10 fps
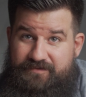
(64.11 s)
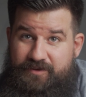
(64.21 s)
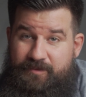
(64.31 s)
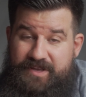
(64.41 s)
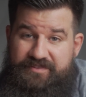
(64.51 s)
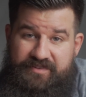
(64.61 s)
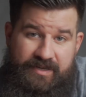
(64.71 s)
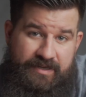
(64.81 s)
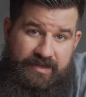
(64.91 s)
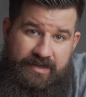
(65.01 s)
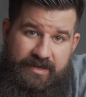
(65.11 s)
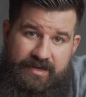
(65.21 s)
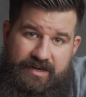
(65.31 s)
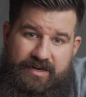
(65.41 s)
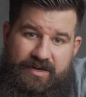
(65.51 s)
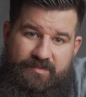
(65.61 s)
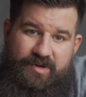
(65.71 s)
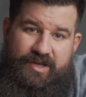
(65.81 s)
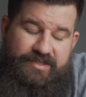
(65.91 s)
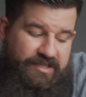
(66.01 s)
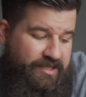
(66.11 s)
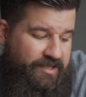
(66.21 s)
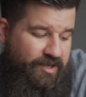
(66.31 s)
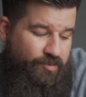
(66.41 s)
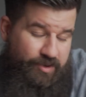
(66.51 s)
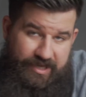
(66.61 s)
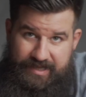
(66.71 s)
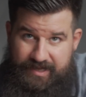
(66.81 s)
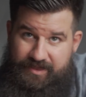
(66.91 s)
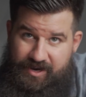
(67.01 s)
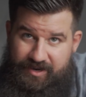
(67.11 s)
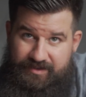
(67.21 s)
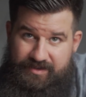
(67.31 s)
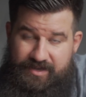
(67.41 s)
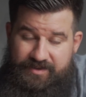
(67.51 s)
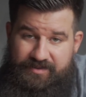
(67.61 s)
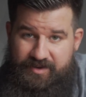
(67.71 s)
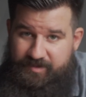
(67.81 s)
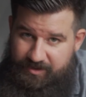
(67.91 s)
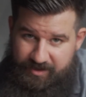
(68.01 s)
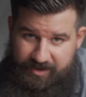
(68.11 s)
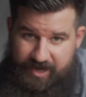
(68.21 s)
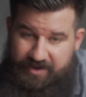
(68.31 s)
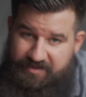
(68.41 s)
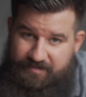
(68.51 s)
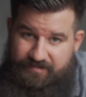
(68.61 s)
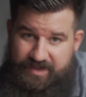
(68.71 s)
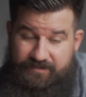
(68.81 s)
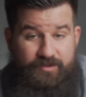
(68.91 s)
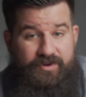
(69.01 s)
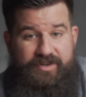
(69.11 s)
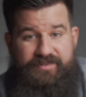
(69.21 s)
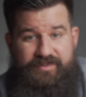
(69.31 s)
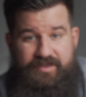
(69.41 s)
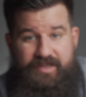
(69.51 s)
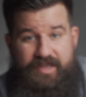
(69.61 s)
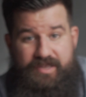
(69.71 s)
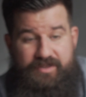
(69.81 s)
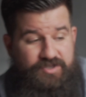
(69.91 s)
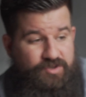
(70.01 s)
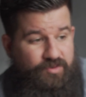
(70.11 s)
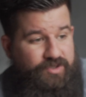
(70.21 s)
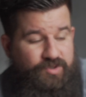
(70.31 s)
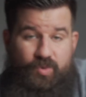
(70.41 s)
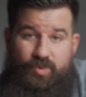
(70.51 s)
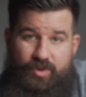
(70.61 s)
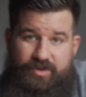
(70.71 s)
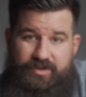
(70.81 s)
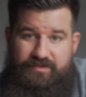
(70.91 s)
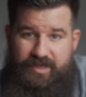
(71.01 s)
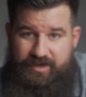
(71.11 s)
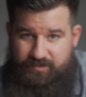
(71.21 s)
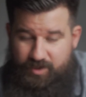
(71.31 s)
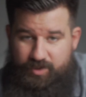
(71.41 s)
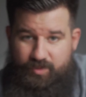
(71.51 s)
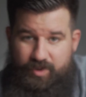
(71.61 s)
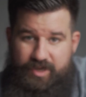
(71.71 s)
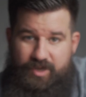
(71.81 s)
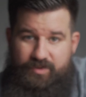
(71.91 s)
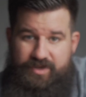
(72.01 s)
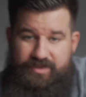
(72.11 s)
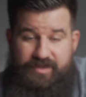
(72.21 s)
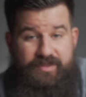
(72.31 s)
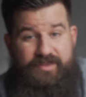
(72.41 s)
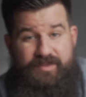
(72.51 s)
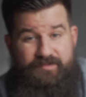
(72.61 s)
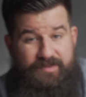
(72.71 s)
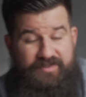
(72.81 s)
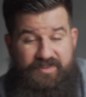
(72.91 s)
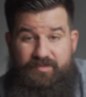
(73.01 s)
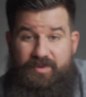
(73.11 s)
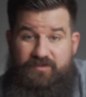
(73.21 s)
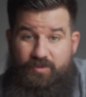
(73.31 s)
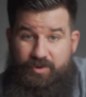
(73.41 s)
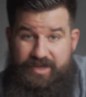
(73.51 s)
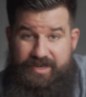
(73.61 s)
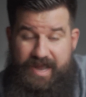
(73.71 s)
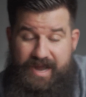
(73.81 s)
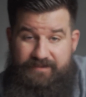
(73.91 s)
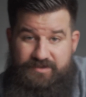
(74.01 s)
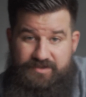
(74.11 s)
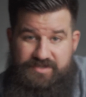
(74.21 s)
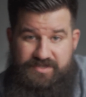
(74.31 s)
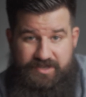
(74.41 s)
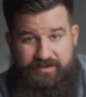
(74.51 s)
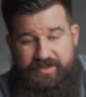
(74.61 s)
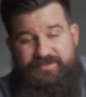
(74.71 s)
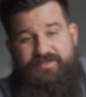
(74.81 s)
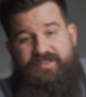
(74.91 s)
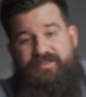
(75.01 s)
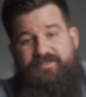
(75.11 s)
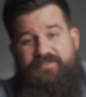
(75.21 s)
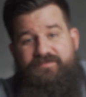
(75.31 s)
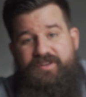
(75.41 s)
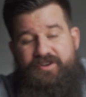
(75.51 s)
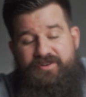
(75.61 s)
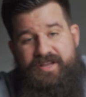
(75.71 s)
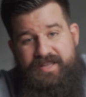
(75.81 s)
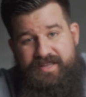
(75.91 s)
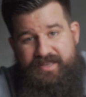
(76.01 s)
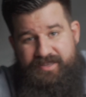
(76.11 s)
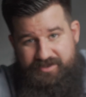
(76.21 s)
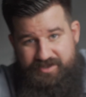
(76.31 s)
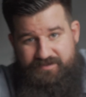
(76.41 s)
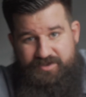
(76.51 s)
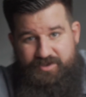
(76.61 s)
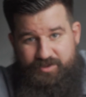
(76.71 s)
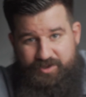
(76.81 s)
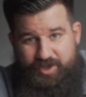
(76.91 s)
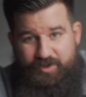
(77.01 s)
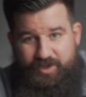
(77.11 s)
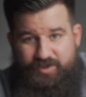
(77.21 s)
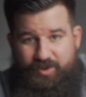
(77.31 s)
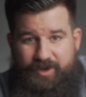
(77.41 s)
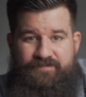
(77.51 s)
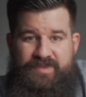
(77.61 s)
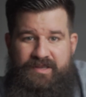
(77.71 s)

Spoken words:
to film this, but we're getting there, and it's going to be really awesome. If you want to see a short tour of kind of what we're working with, and then maybe some before and after, stick around till the end of this video, and I'll give you a really quick tour.